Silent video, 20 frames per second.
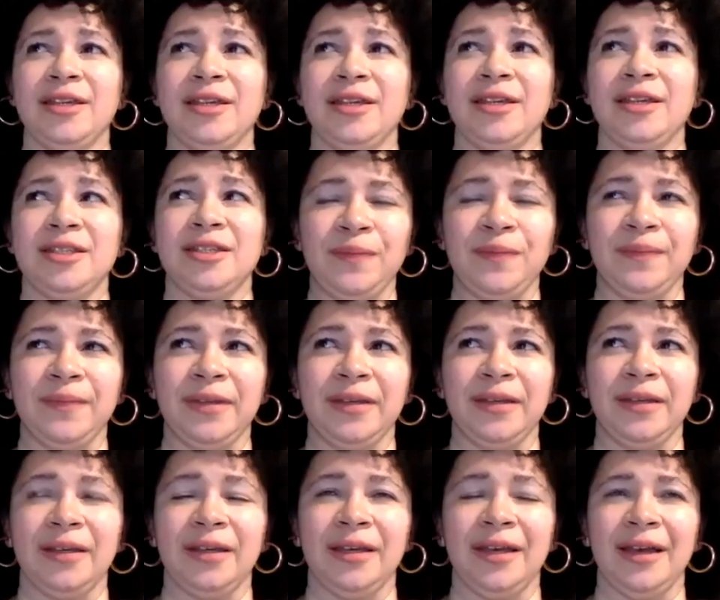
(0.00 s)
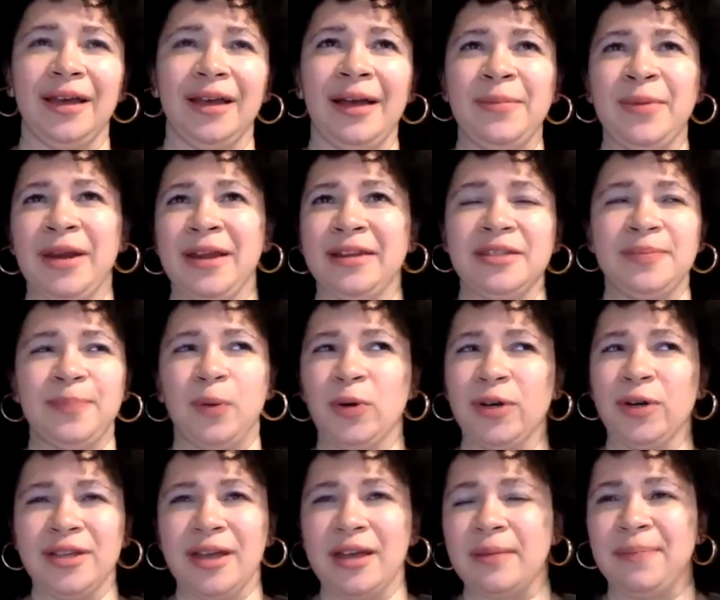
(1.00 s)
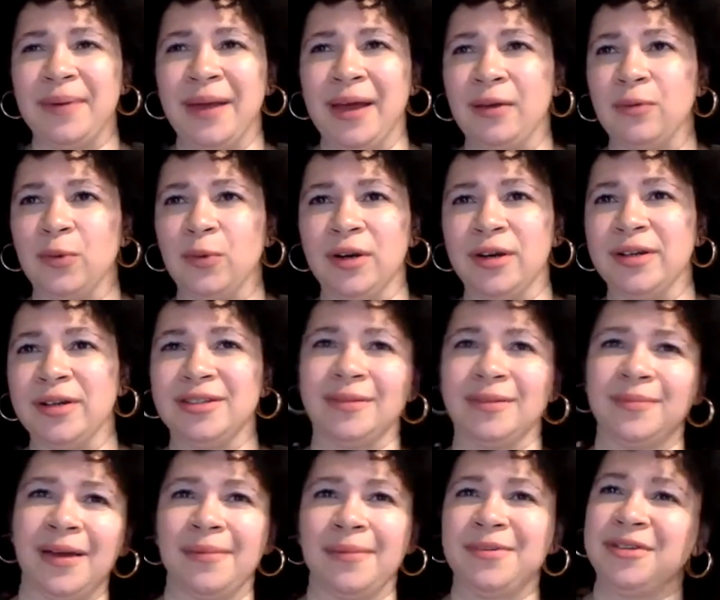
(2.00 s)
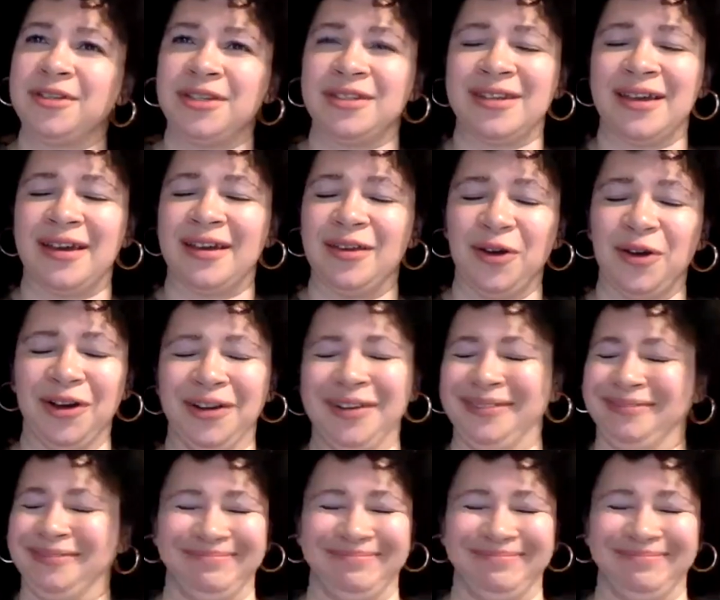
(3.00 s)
So, poor is not a bad word. Sometimes it's just how you are.